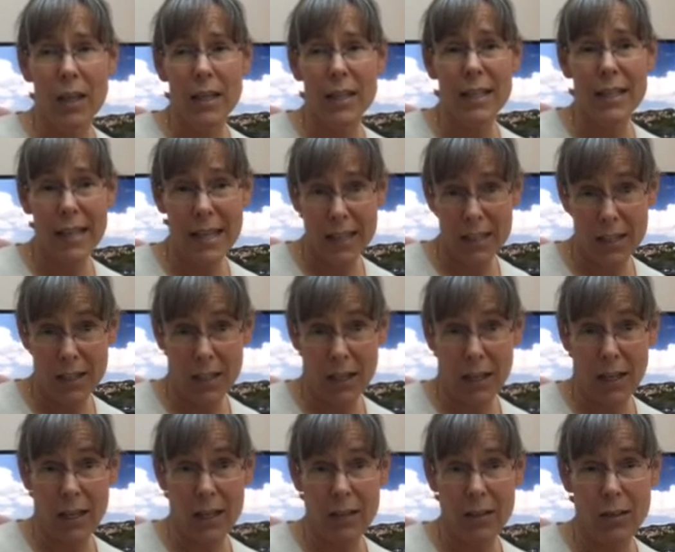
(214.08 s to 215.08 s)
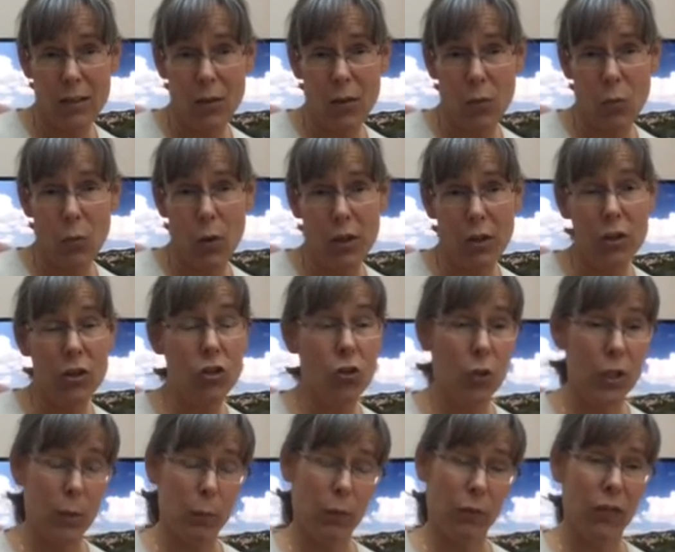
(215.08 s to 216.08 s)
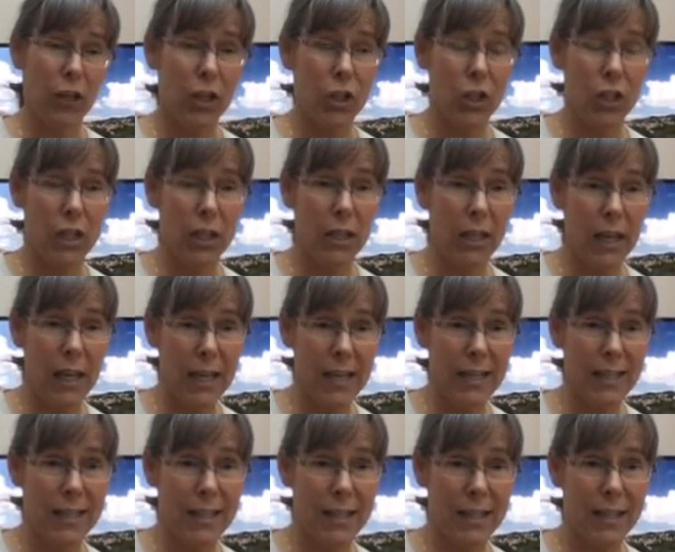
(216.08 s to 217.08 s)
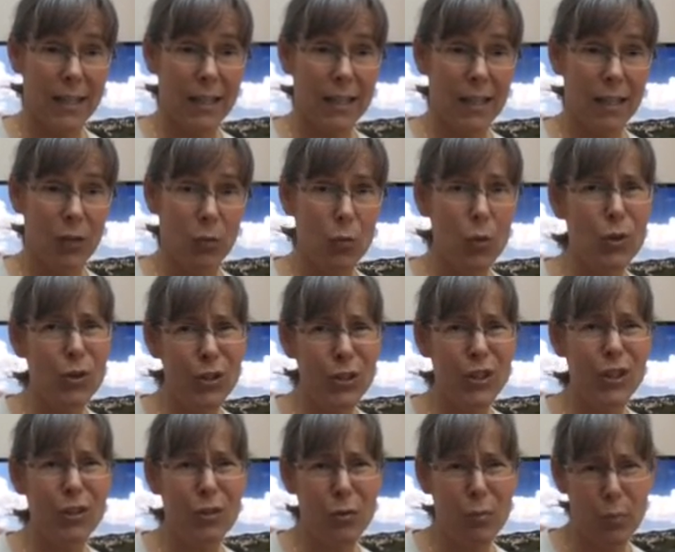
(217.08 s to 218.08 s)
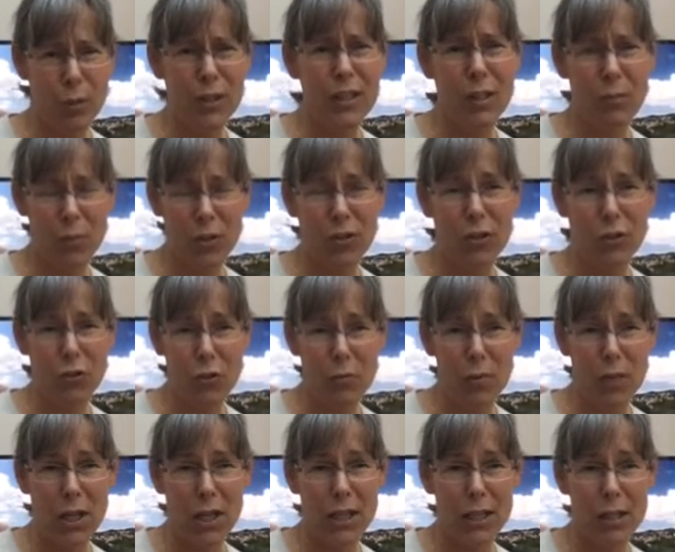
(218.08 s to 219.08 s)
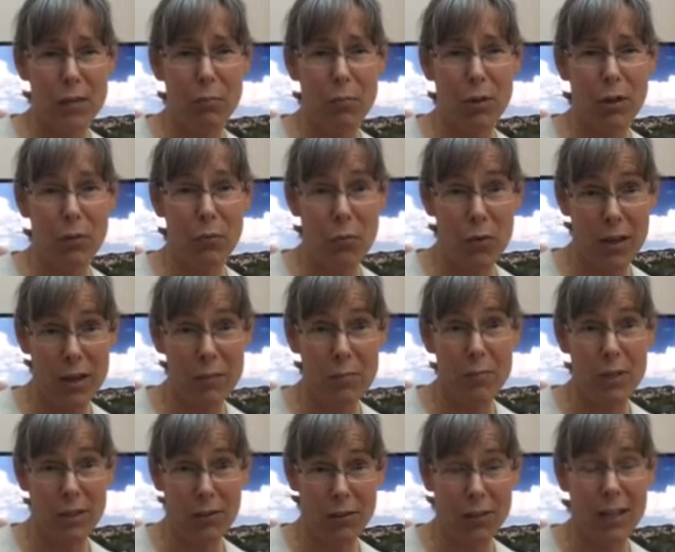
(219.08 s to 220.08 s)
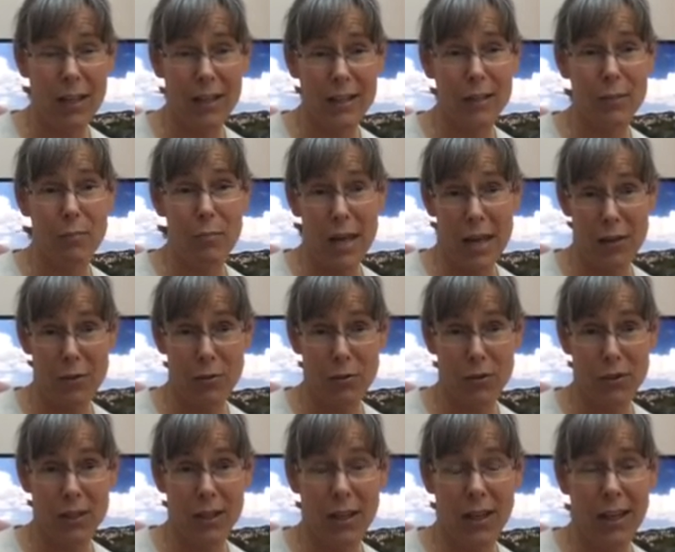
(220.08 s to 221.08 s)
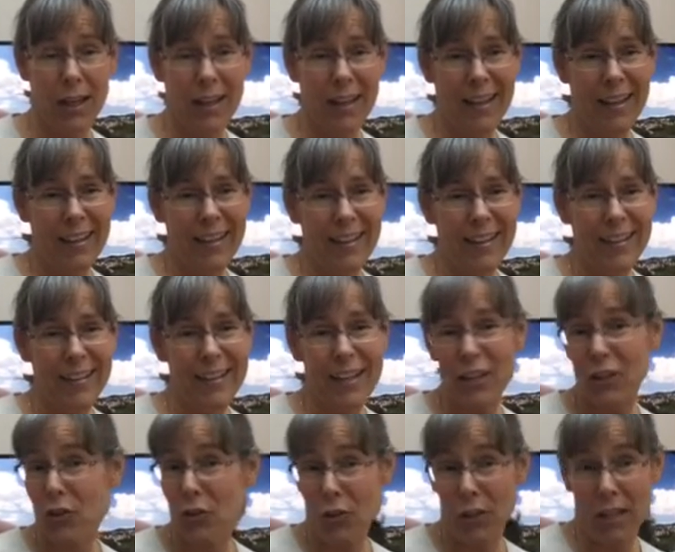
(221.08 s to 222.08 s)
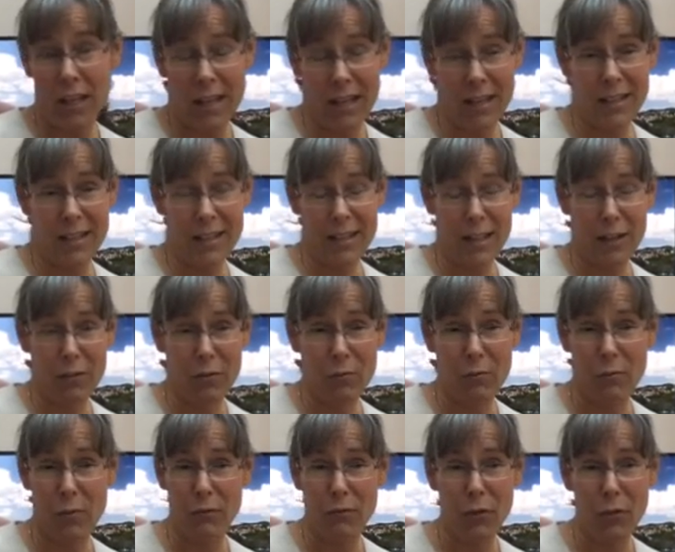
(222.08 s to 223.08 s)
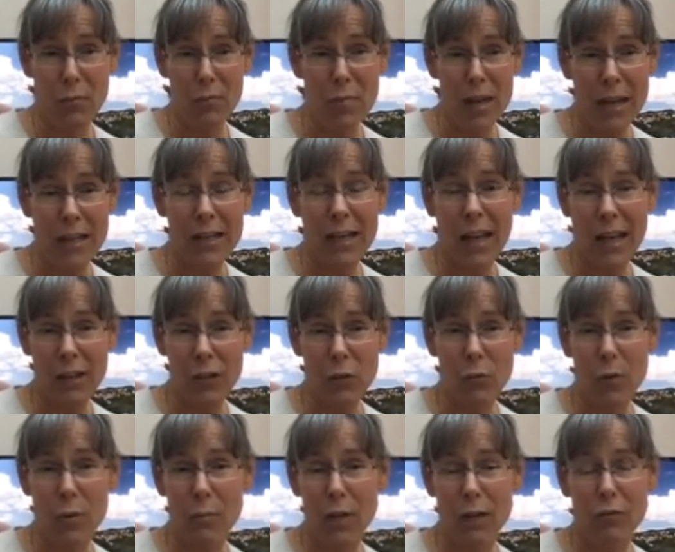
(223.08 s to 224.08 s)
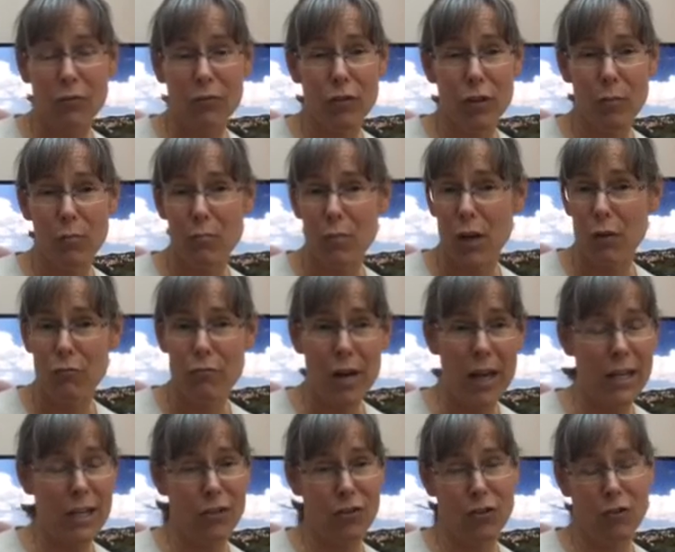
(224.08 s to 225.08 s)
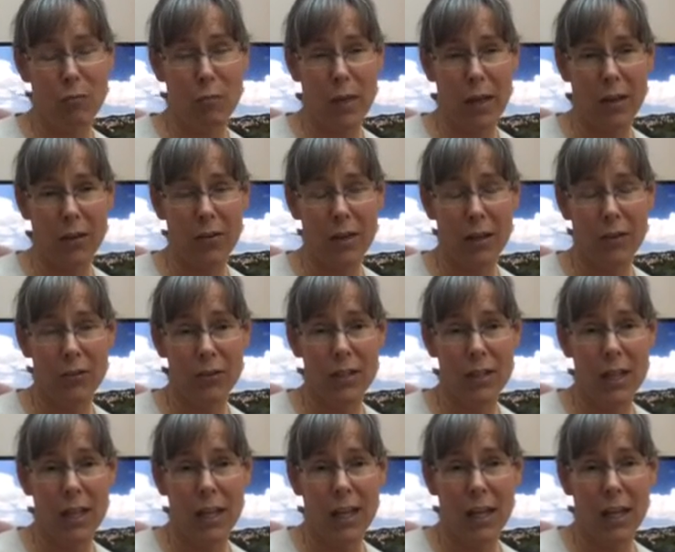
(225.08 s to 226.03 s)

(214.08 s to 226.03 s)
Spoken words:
Secondly, when I joined the profession in the 80s, it was still pretty much dominated by white middle-class males. That's not the case now. We've got men and women from a range of backgrounds,